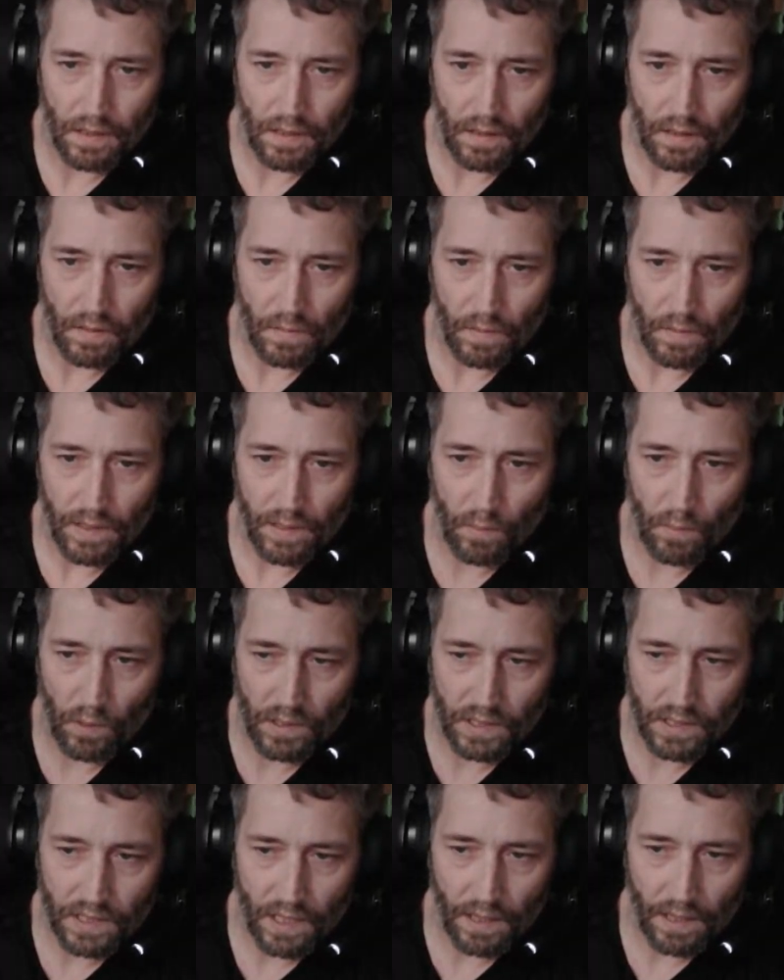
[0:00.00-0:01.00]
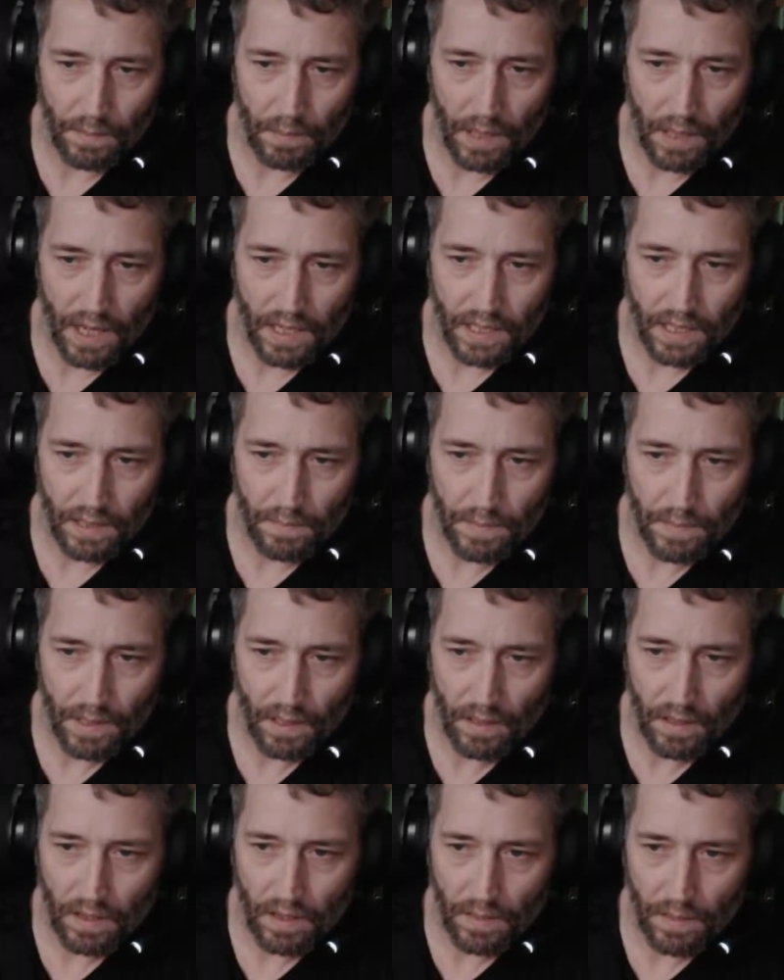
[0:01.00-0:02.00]
We need one solid block in the middle
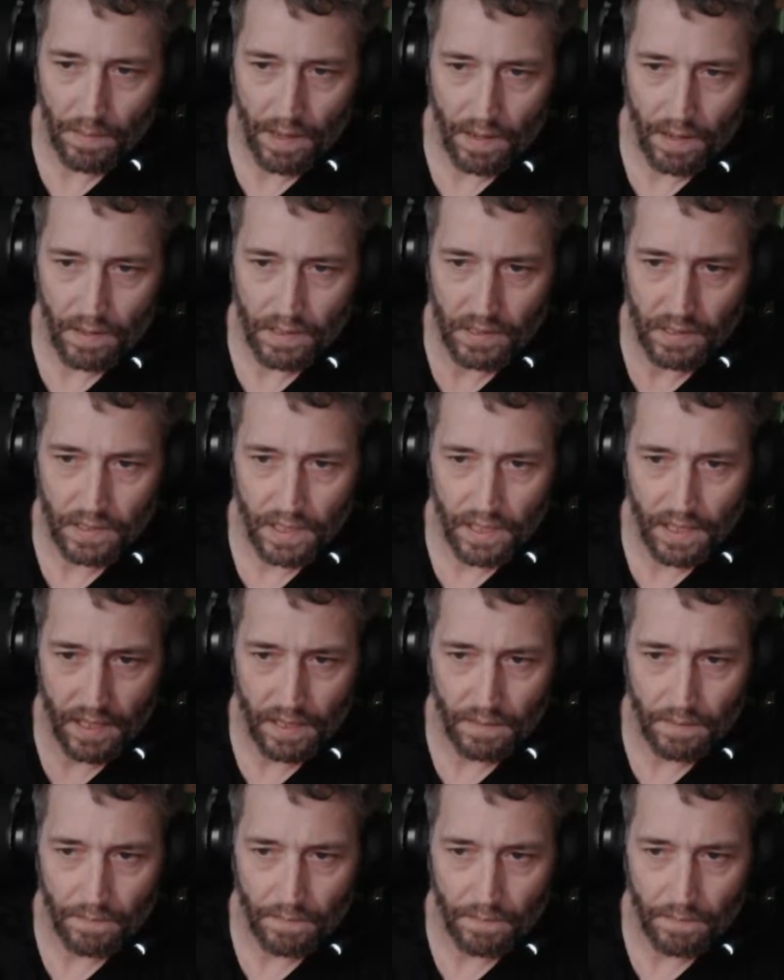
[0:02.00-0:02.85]
though to power this thing.